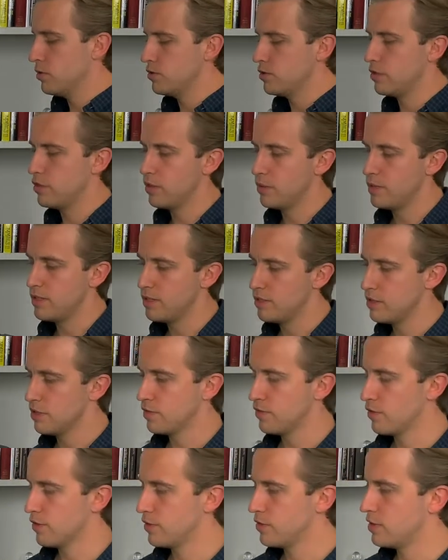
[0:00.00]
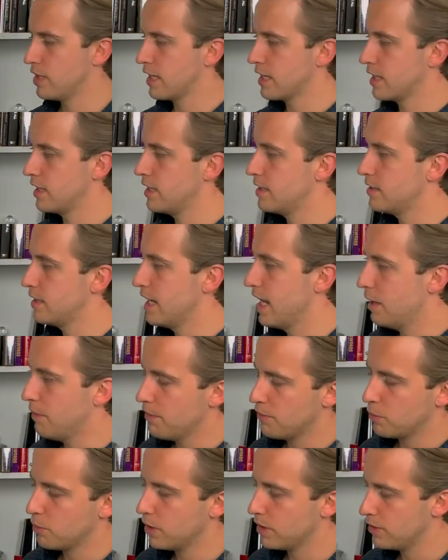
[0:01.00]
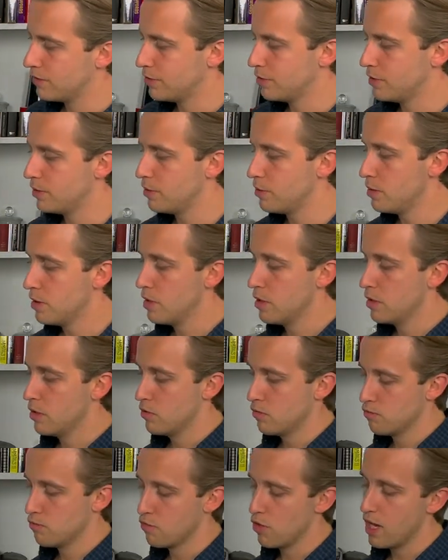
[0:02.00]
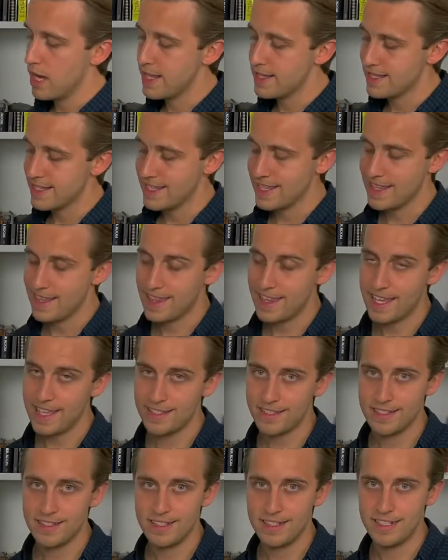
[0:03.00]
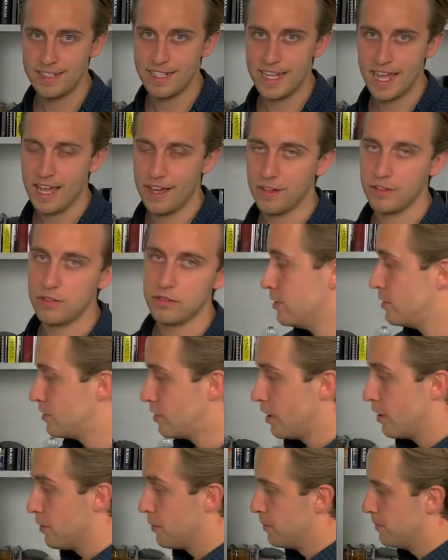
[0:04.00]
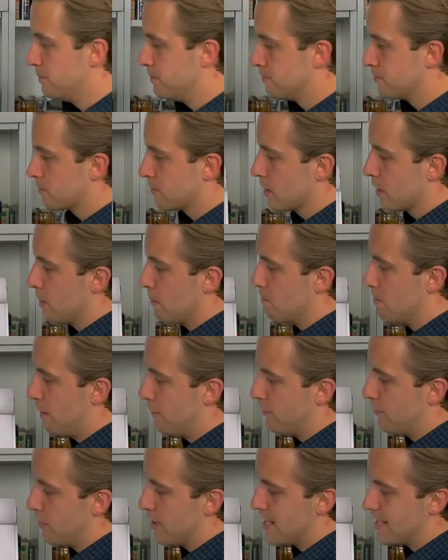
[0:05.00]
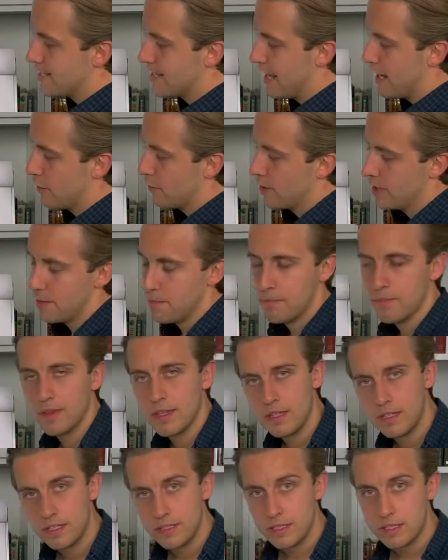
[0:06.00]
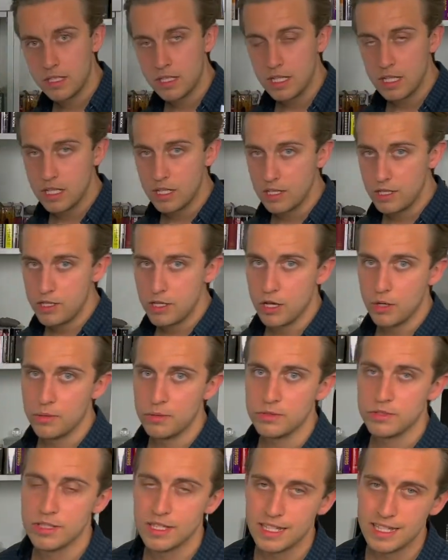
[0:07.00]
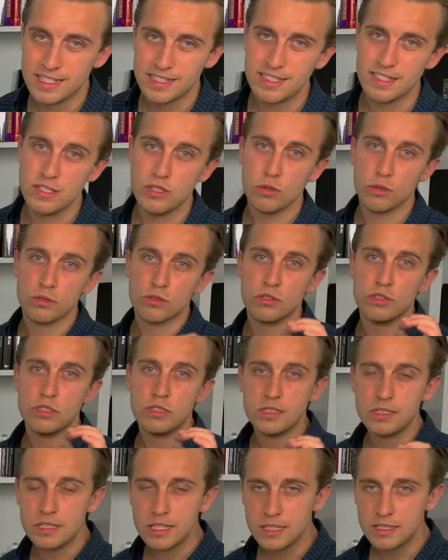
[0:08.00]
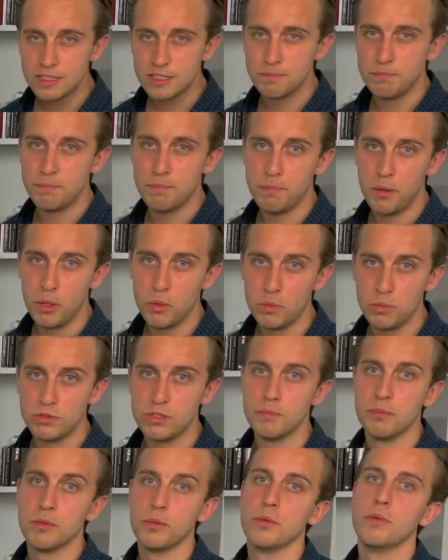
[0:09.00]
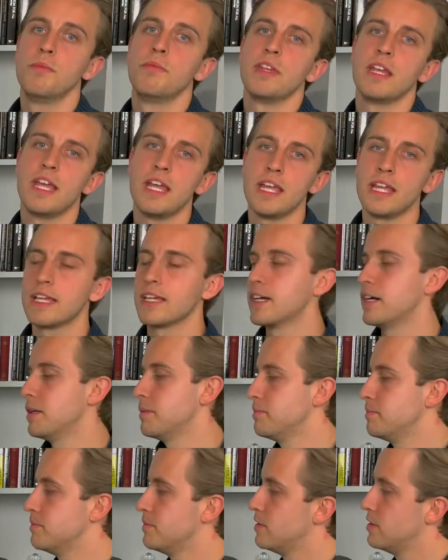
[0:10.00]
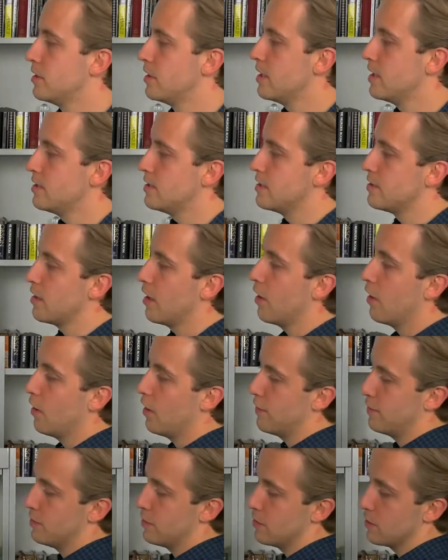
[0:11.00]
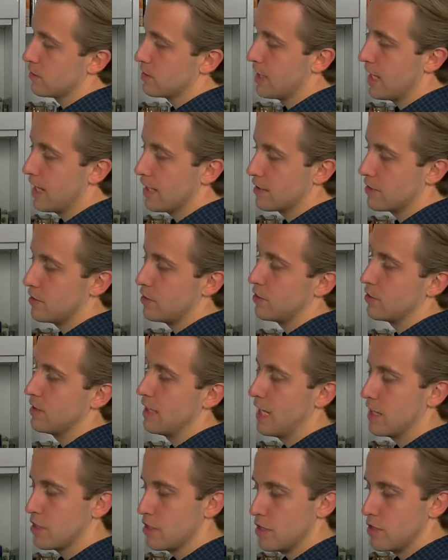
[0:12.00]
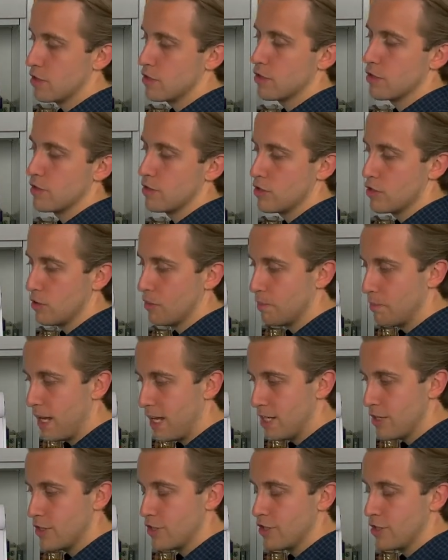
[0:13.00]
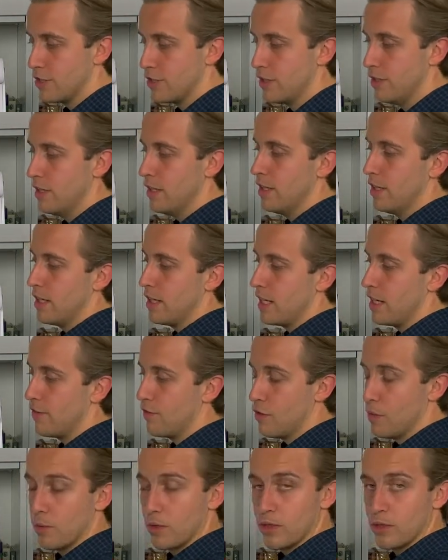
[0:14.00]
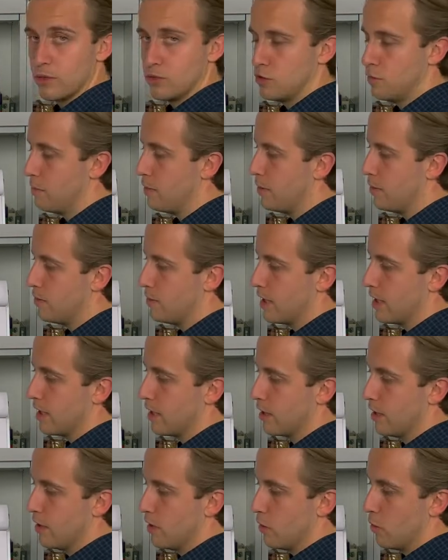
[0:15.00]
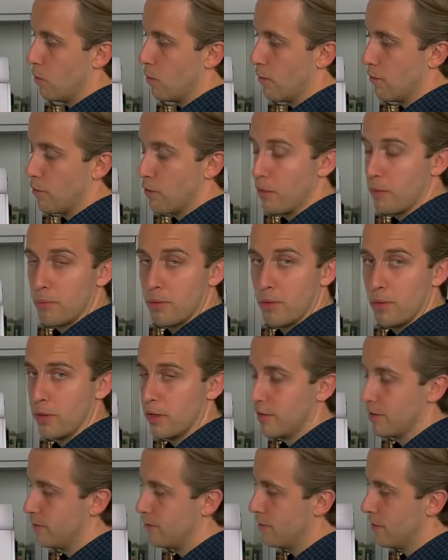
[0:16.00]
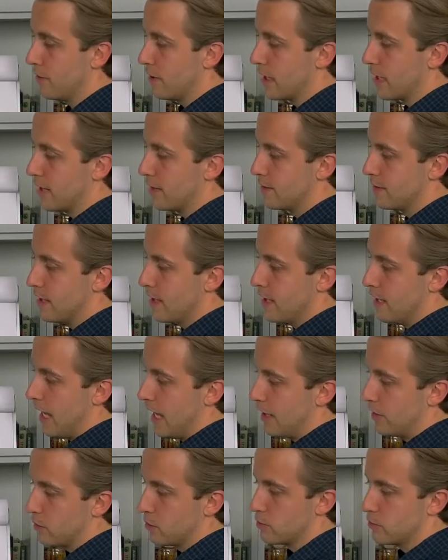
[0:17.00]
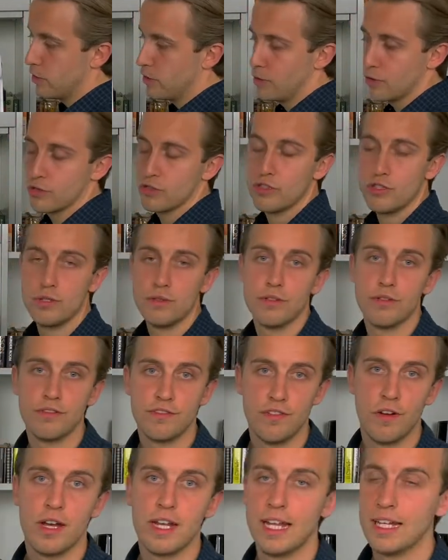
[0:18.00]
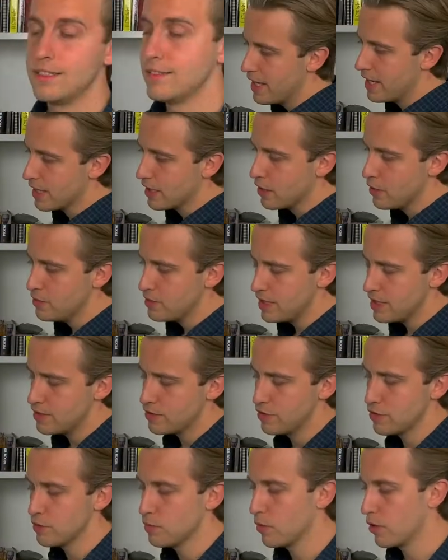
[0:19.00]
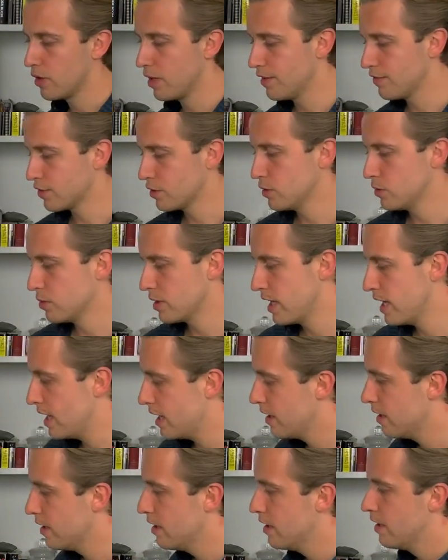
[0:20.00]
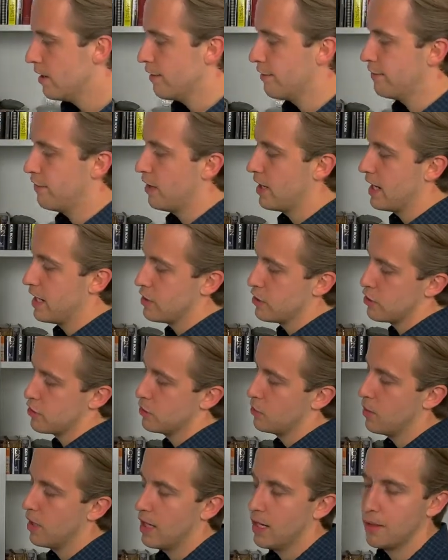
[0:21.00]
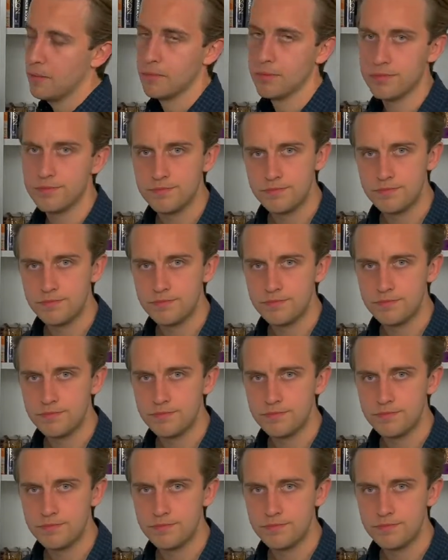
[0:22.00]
to do just for a second is allow everyone to write this down. So monthly salary, note this is your disposable income. So this is after your tax, your national insurance, your pension, if you were contributing or if your employer is doing it, and also your student finance. It goes into what I've called here a financial hub.